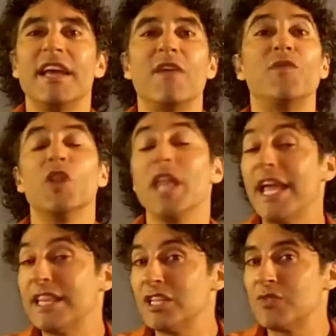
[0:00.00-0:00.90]
If you
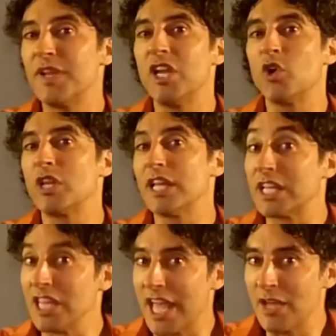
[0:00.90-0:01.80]
like this video, click
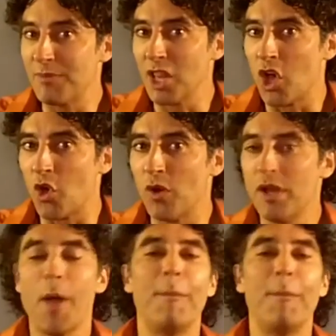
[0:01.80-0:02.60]
like below.